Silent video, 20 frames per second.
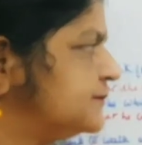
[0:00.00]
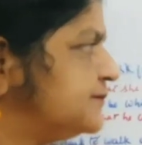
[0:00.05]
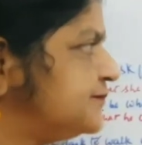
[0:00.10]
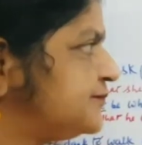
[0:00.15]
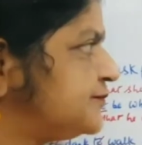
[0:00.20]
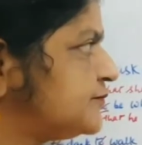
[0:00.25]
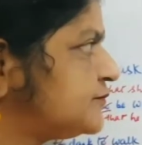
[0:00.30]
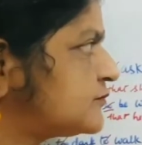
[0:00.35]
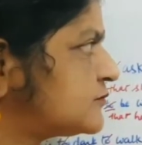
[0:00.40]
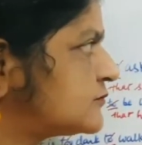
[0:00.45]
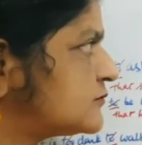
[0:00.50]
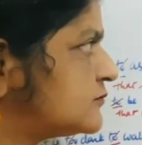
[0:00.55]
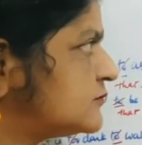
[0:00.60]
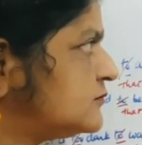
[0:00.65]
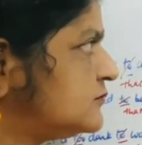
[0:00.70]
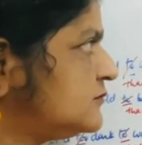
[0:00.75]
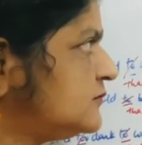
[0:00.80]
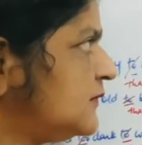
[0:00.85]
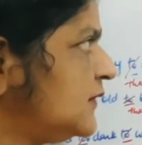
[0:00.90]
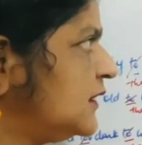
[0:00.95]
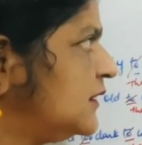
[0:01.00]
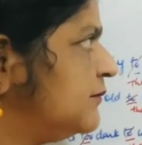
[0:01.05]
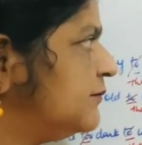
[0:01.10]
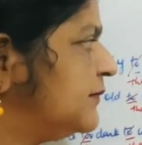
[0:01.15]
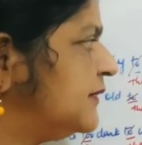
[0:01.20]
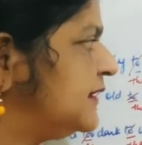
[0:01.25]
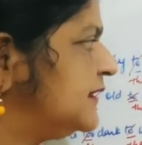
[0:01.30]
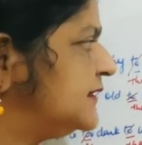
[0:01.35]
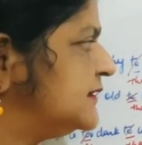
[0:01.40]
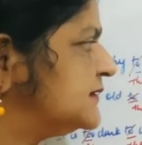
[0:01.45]
My next
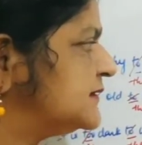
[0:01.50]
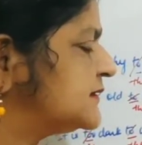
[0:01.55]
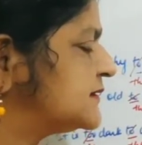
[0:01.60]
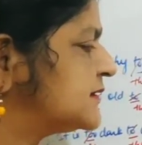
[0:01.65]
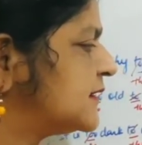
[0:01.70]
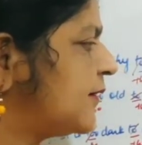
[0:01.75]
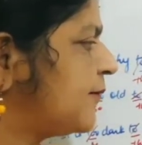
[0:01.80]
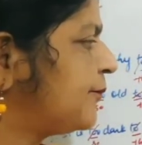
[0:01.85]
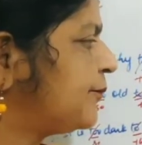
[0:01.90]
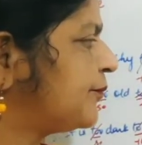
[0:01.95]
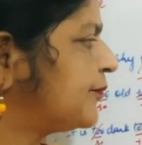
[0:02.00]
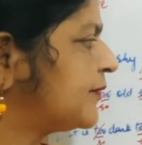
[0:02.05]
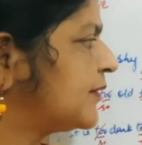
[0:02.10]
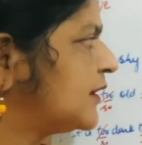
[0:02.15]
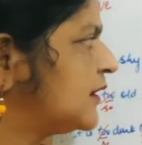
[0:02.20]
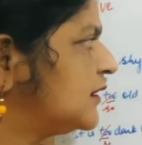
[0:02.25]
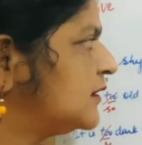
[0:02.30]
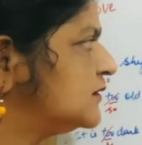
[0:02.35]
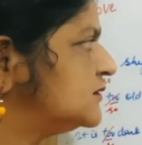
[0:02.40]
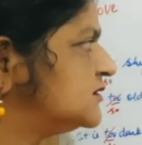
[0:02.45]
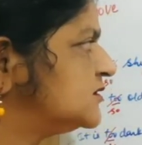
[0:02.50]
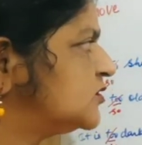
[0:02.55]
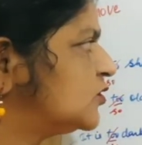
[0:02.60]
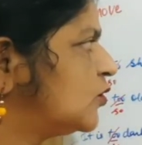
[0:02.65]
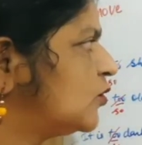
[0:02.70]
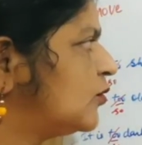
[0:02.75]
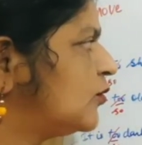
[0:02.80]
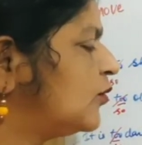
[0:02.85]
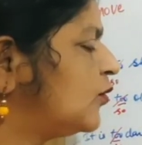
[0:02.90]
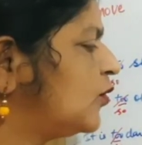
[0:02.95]
example is, it is
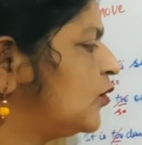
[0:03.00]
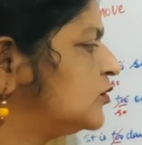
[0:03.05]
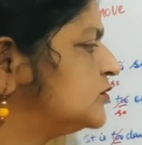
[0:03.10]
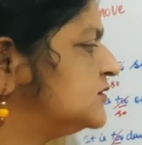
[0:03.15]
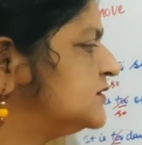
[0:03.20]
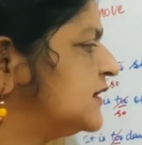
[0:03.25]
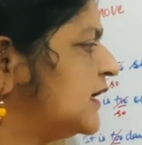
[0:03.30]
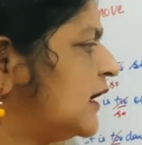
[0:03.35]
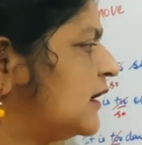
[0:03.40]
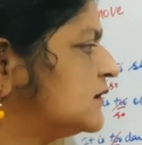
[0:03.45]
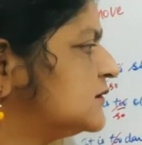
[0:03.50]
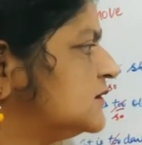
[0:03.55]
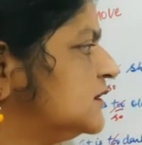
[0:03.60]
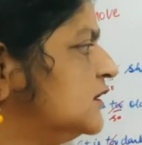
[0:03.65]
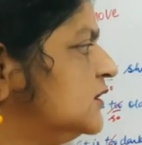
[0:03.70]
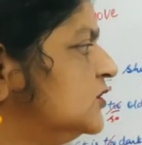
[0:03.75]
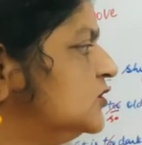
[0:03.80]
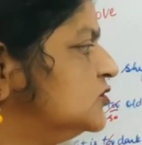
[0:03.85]
too dark